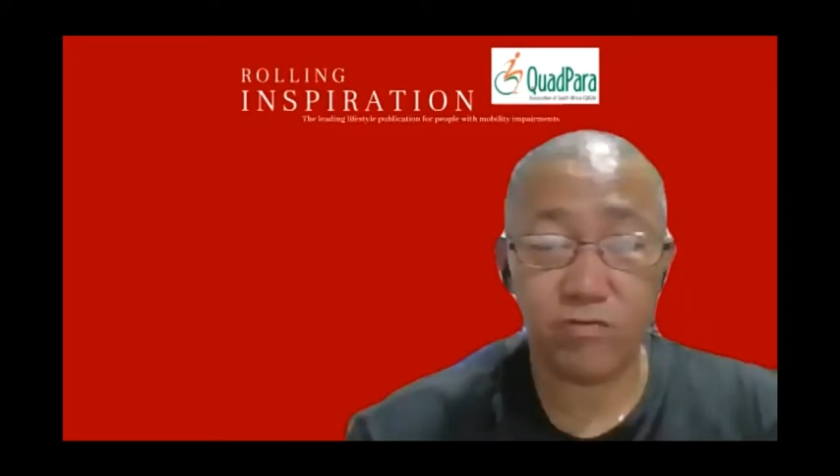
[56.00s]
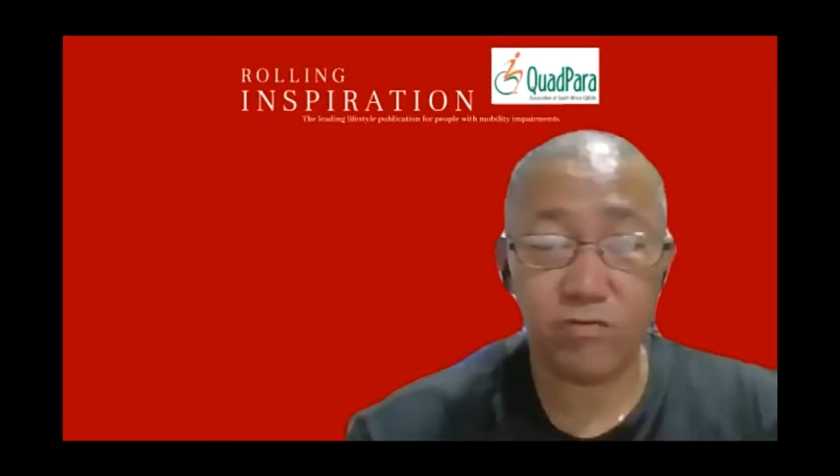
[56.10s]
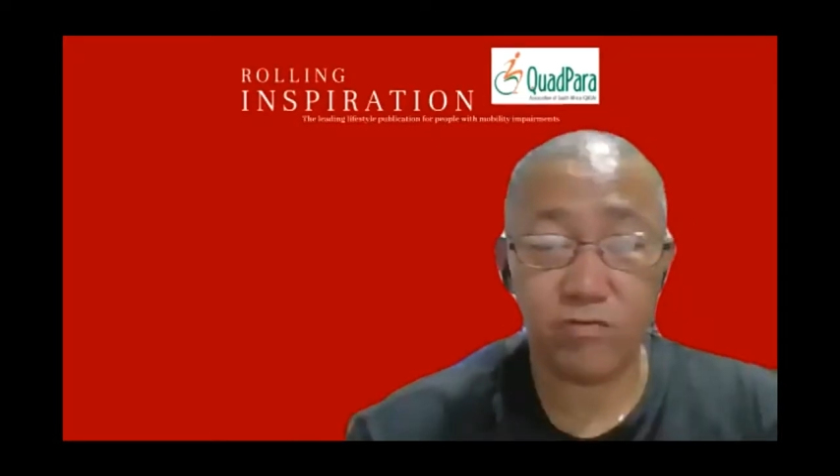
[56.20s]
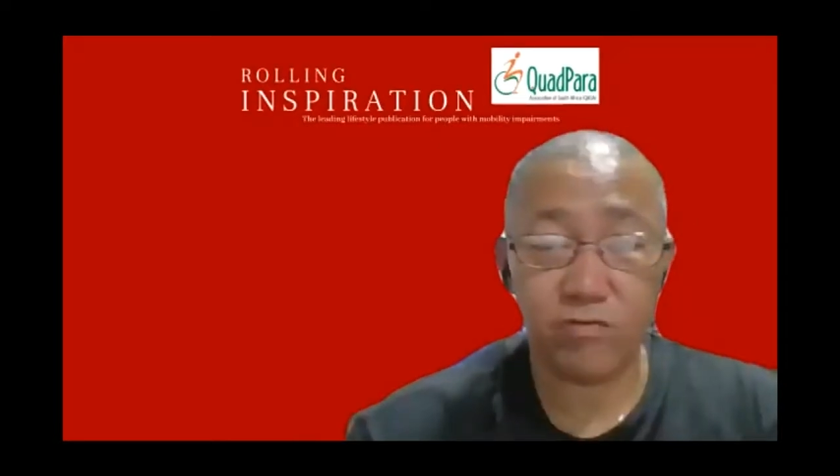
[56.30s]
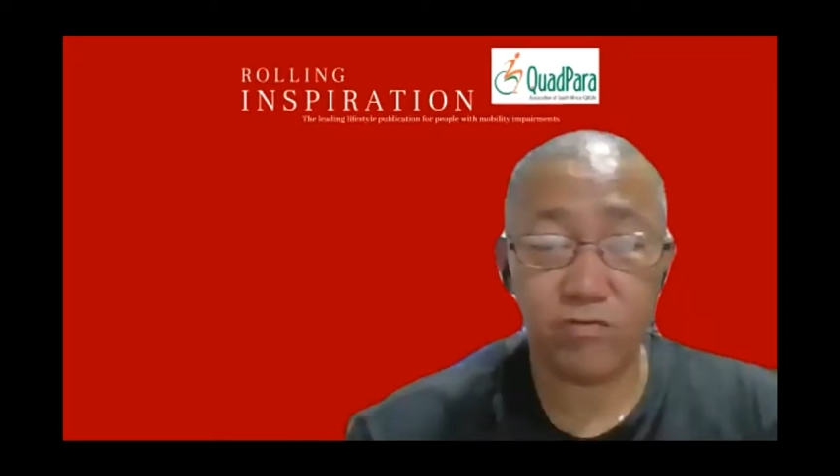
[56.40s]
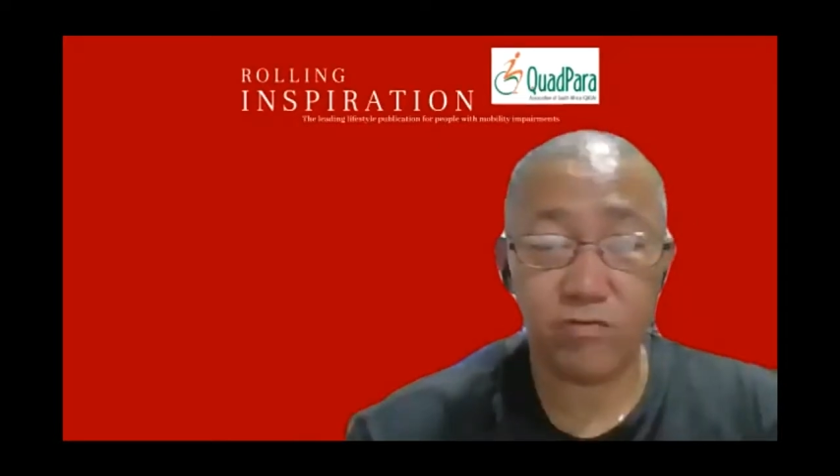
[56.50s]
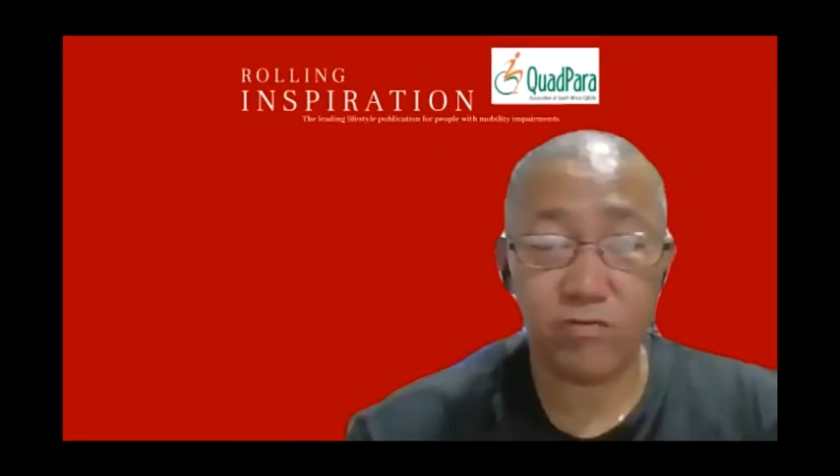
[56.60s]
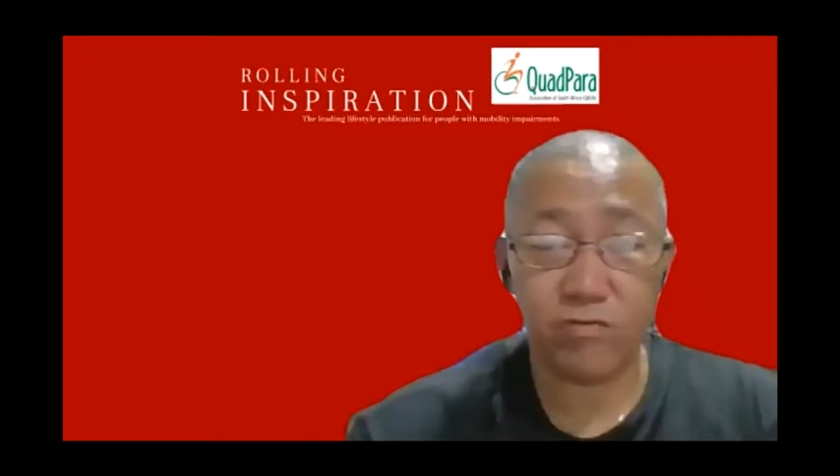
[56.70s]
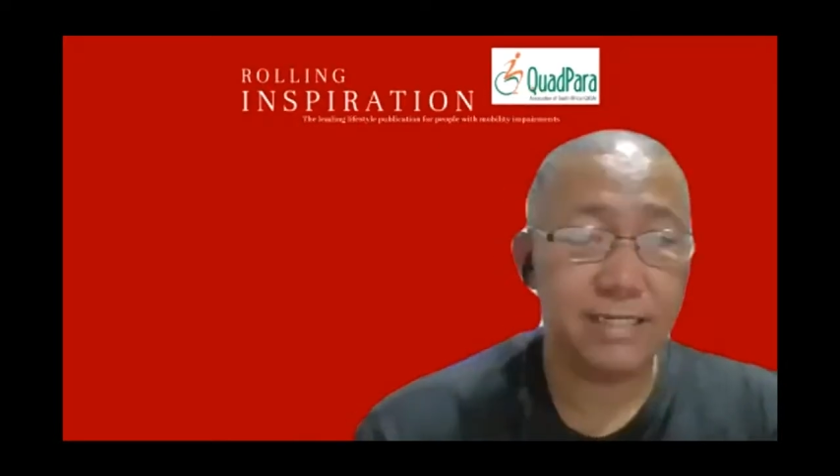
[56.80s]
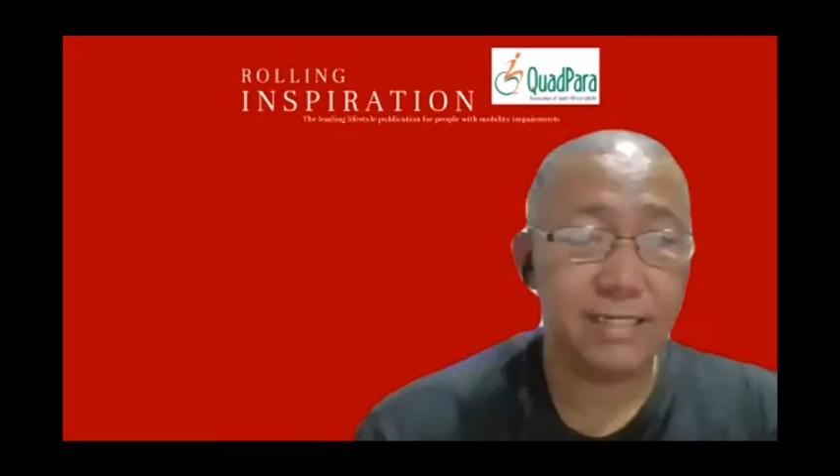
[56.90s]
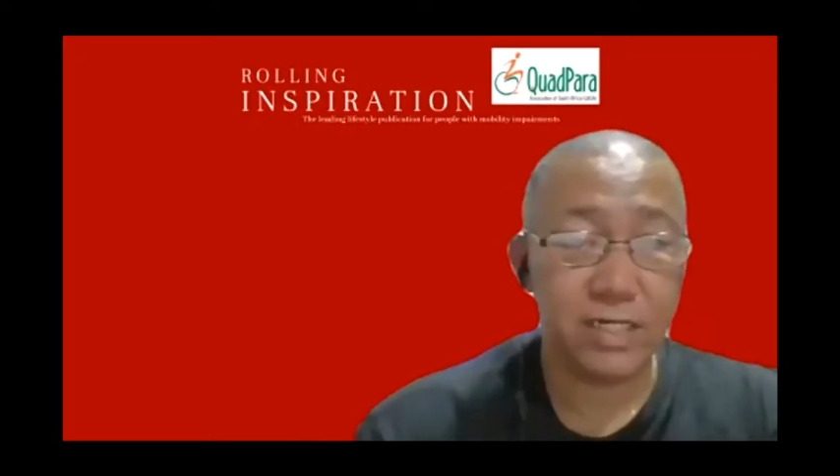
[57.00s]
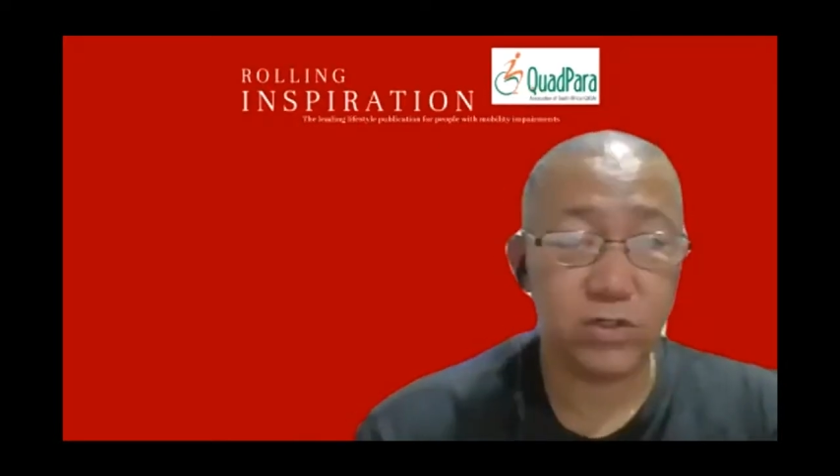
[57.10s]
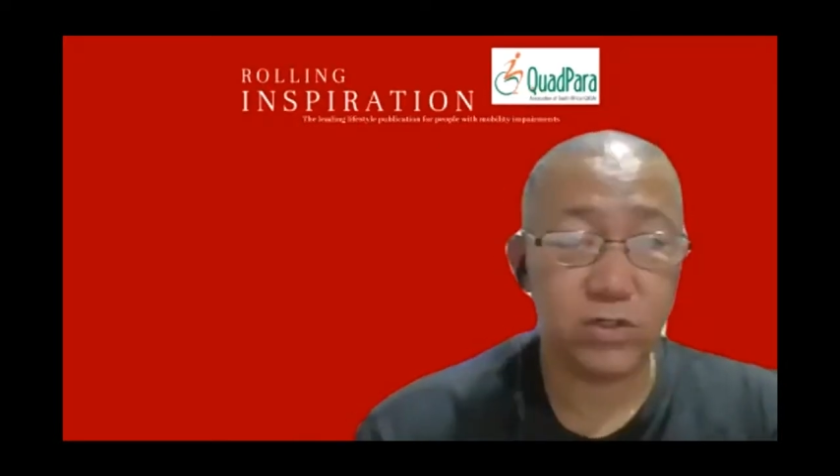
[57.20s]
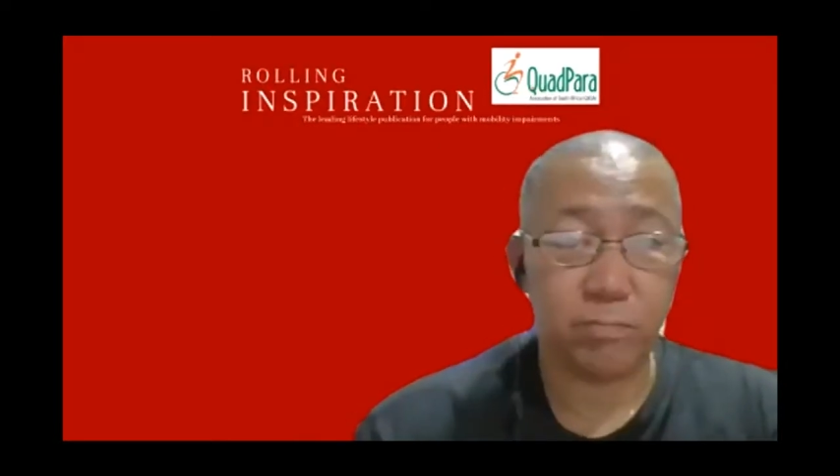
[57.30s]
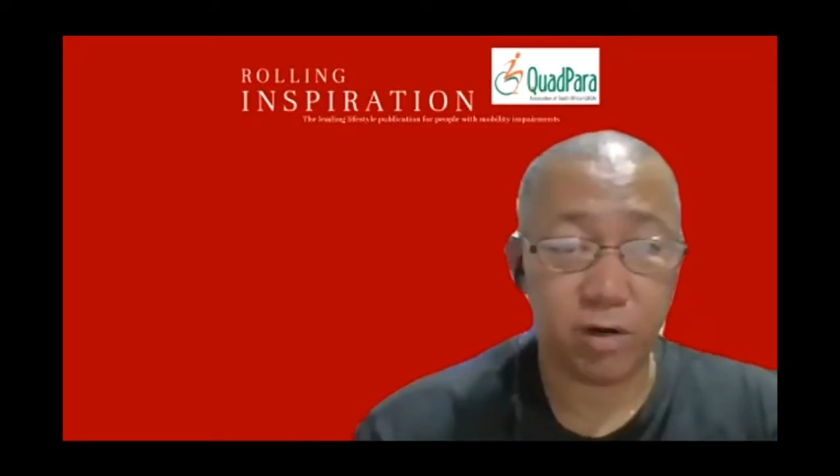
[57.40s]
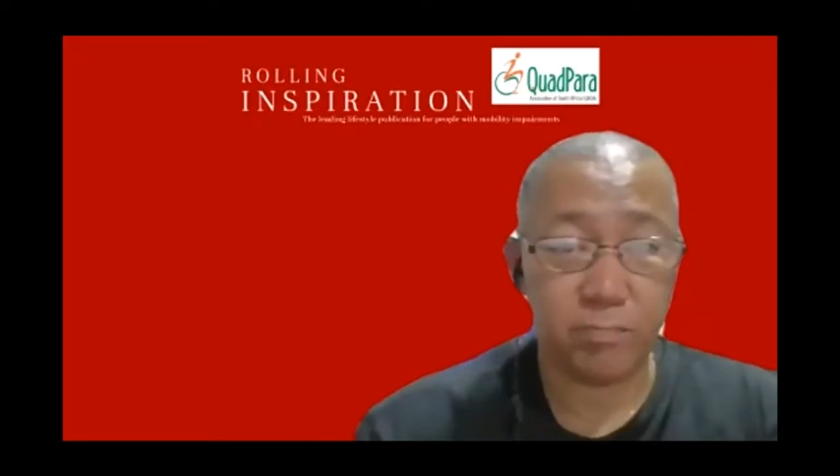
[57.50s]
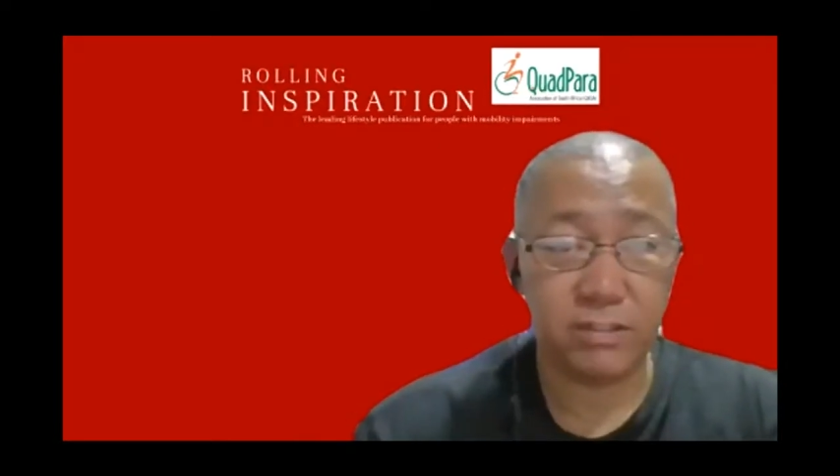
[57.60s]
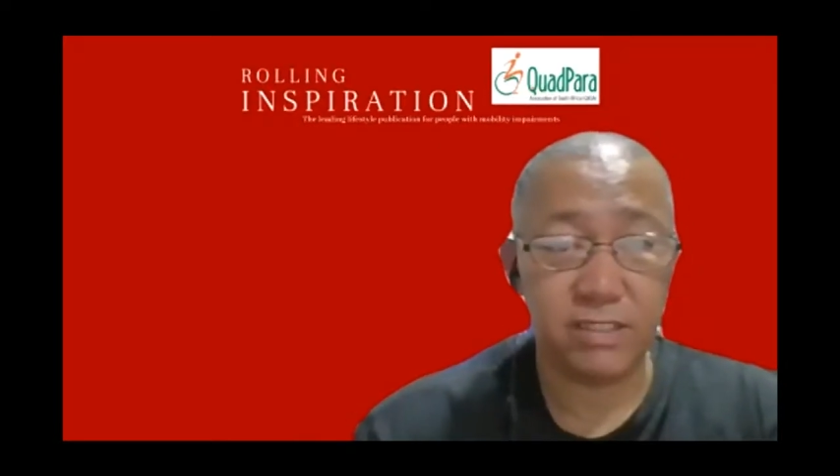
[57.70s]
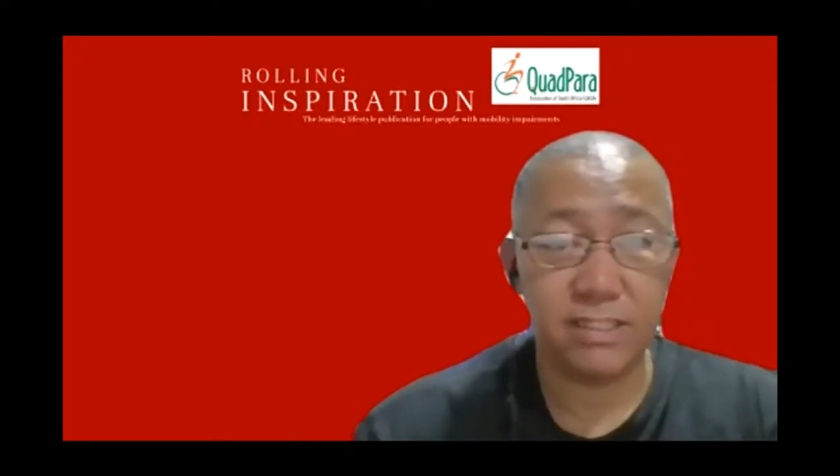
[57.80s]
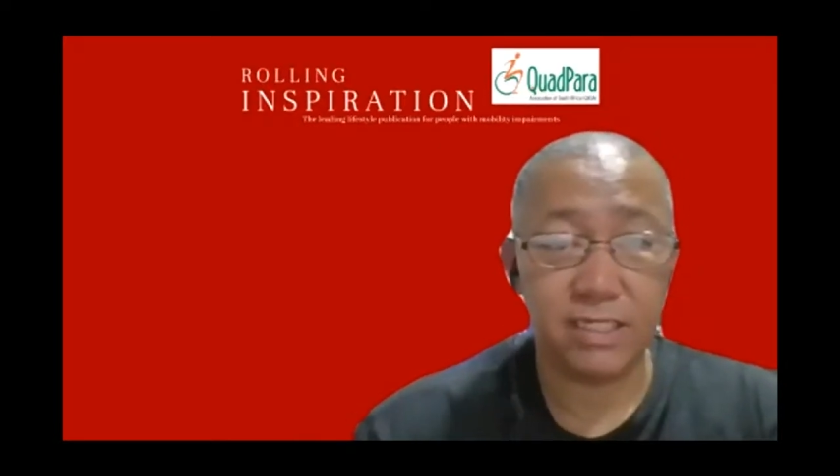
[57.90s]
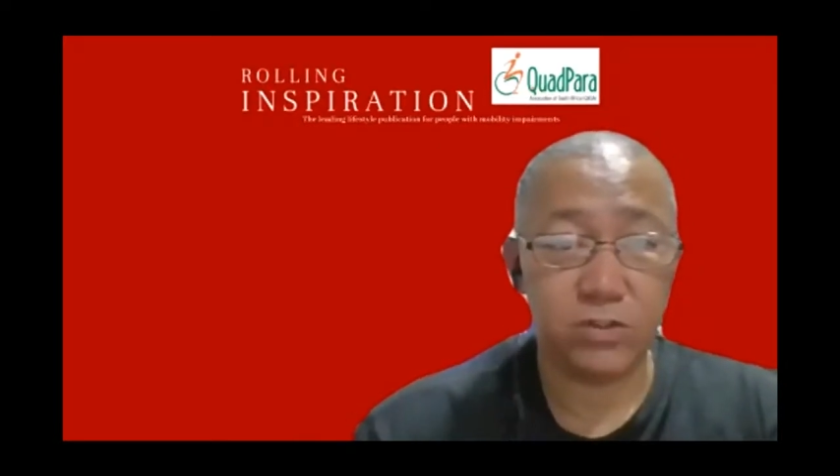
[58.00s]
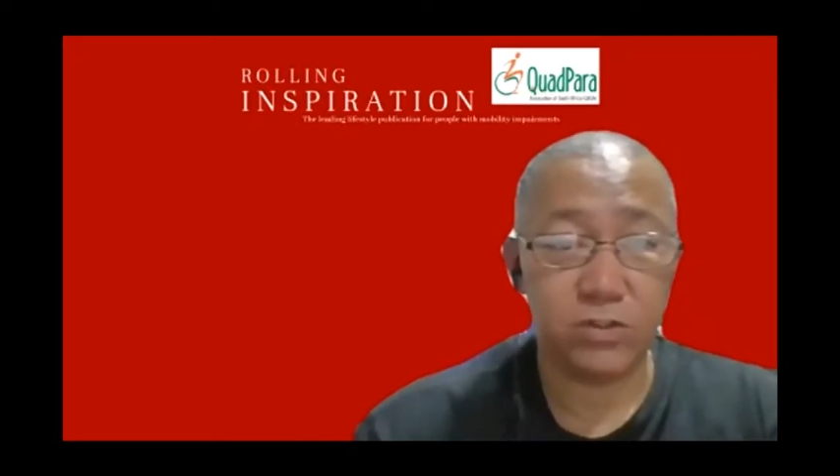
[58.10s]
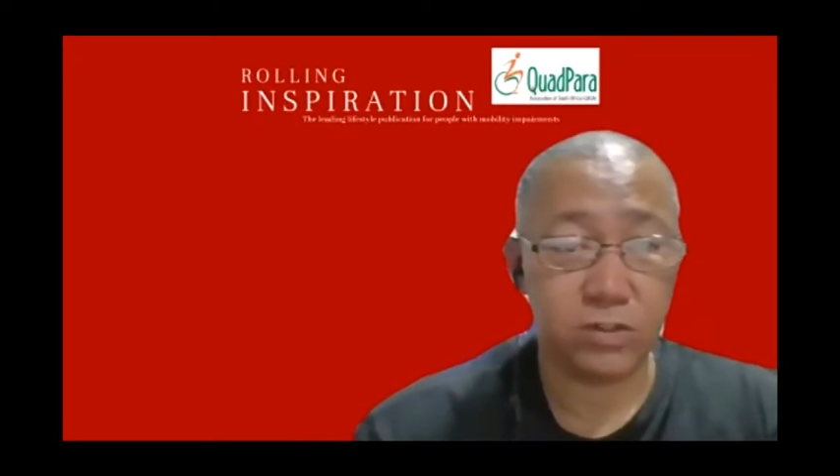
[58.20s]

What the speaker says: and the intellectual property that